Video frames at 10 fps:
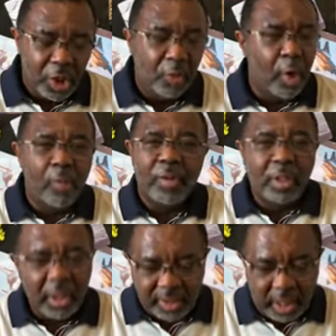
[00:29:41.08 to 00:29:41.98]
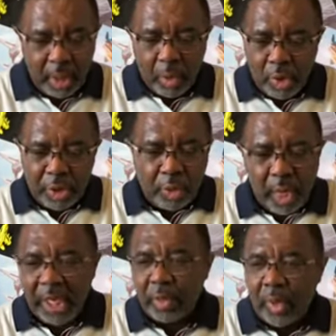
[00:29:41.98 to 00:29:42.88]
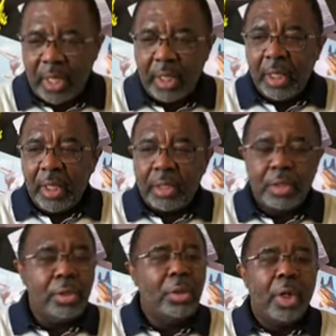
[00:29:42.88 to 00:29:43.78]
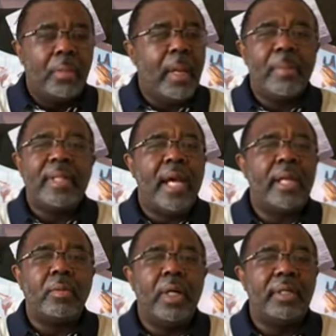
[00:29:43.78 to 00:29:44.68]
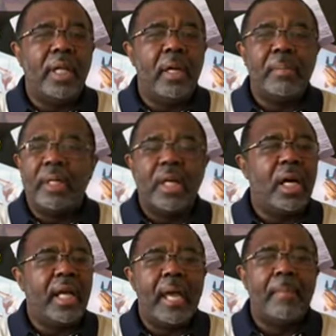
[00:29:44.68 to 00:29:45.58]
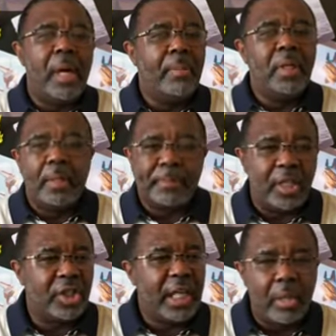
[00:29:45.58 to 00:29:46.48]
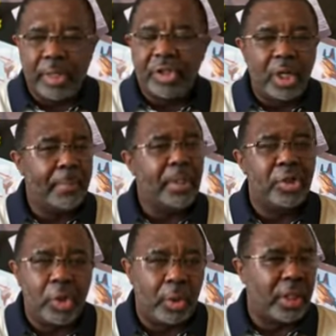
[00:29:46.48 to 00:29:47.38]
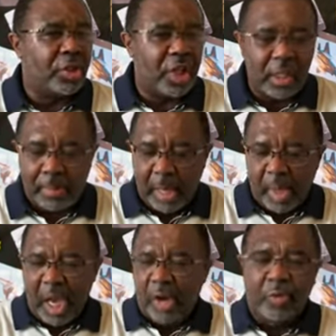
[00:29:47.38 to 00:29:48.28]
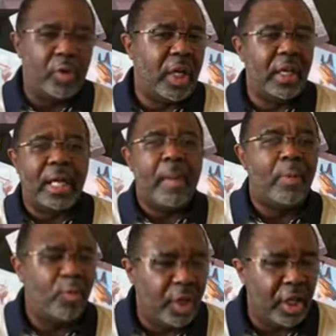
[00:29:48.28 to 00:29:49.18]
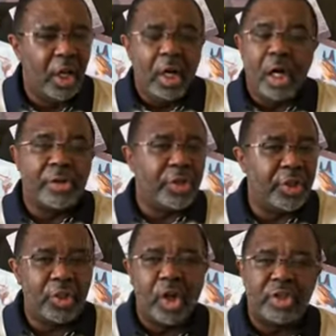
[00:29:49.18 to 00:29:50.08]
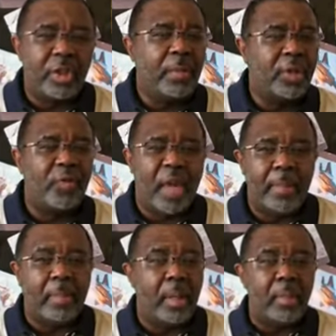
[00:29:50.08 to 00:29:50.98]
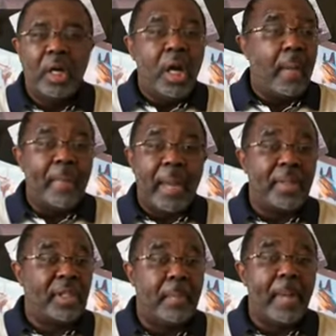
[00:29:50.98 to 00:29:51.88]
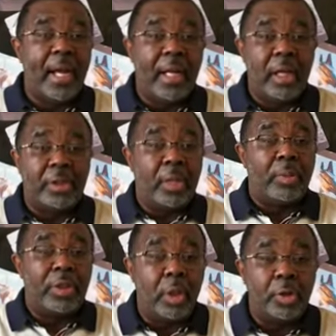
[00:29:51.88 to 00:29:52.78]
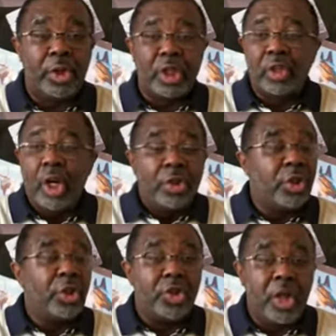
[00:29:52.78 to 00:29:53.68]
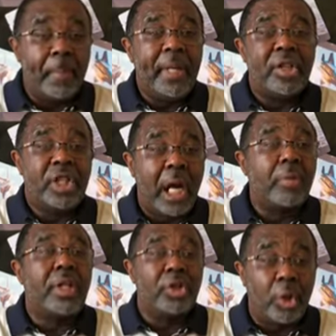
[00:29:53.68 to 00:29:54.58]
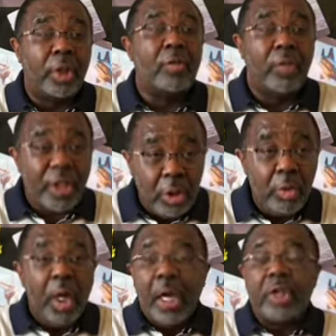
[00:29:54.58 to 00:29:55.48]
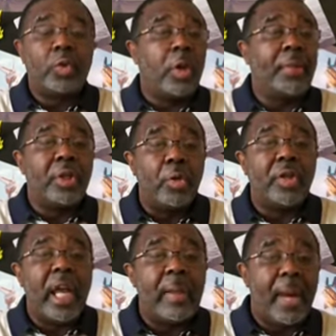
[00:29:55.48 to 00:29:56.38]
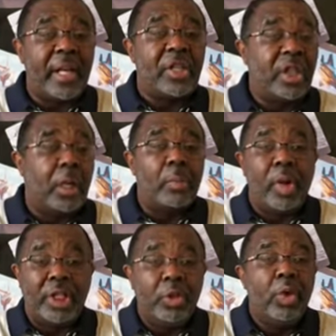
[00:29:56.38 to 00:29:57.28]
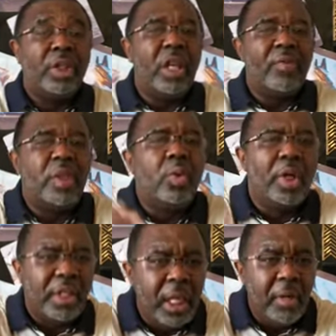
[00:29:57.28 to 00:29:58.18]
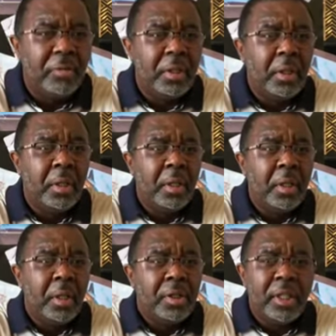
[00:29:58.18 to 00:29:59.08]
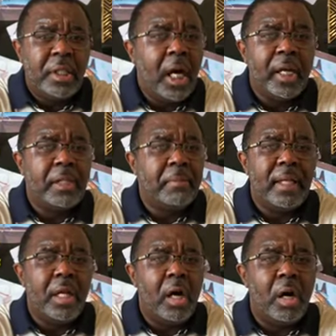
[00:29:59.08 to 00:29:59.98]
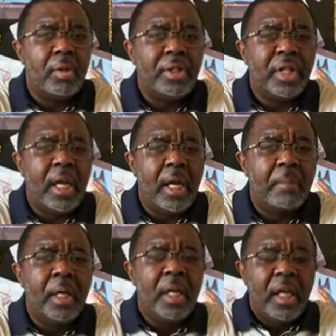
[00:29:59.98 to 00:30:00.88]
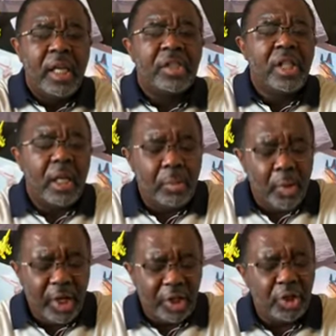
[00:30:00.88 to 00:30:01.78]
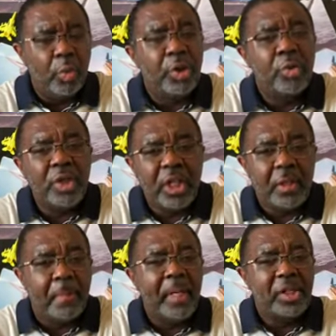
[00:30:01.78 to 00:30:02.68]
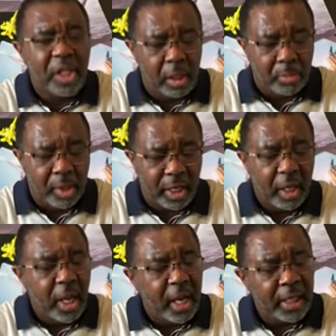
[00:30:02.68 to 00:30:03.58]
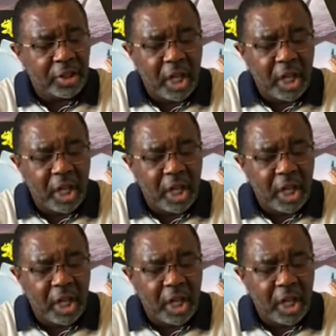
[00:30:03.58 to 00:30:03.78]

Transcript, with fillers: you've overlooked it when you graduated. You Maybe daddy wasn't there, but God had mama up there shouting and jumping and jerking and jigging. Maybe had a friend clapping for you or a sister or some other family member or maybe somebody else that was close to you to you jumping and shouting and jerking for you and screaming your name out and celebrating you and giving you a gift. See, God has been there all the time. He celebrated you when you needed to be celebrated, and he